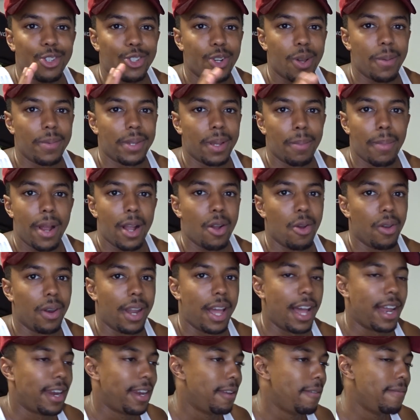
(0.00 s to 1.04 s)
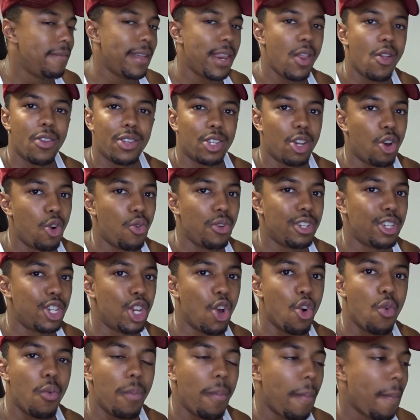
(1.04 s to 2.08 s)
You know what I'm saying? I'm not gonna lie, their videos are always
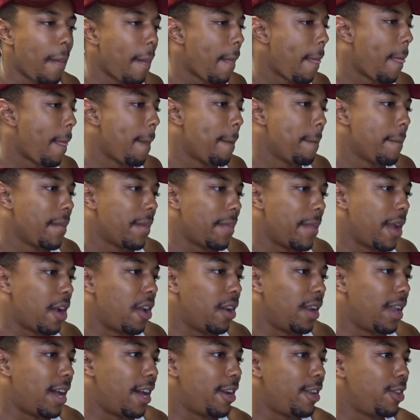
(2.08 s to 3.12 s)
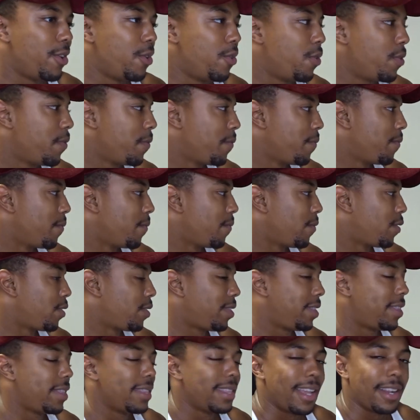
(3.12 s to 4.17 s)
dope. I'm not gonna lie to you.
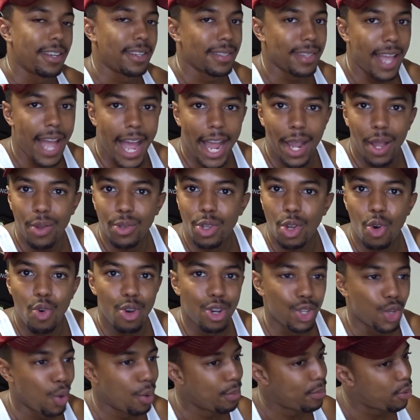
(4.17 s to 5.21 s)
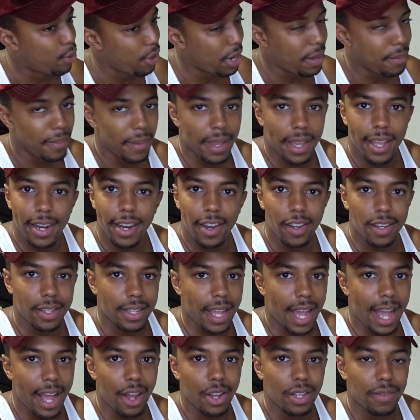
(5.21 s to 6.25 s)
Their style's always on point, man. Their
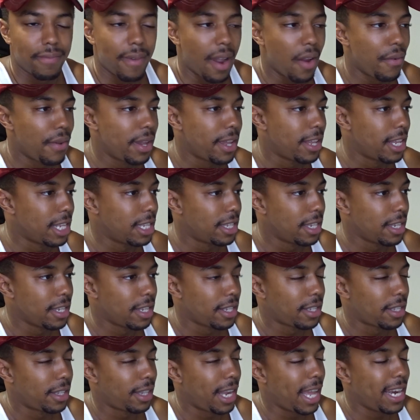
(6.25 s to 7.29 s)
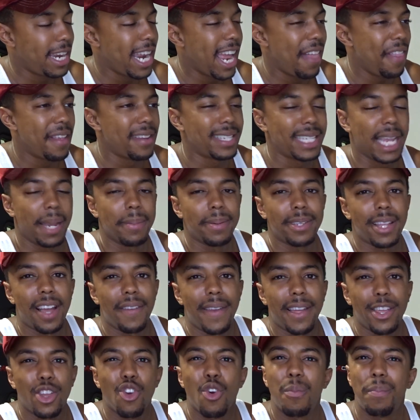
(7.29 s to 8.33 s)
style's very, like, they have the same style
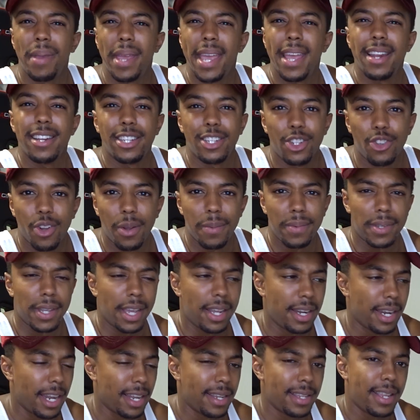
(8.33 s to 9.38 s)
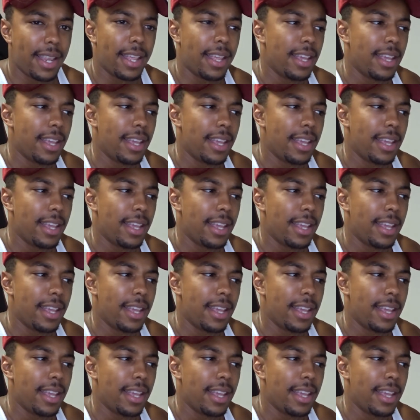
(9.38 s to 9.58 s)
like Europeans. You know what I'm saying?